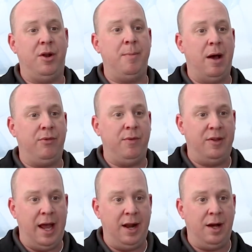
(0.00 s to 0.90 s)
and amounts of
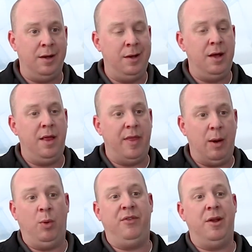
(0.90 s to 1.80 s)
data
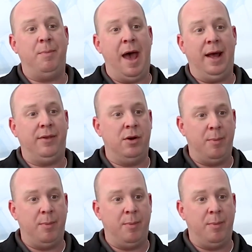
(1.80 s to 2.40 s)
that was impacted or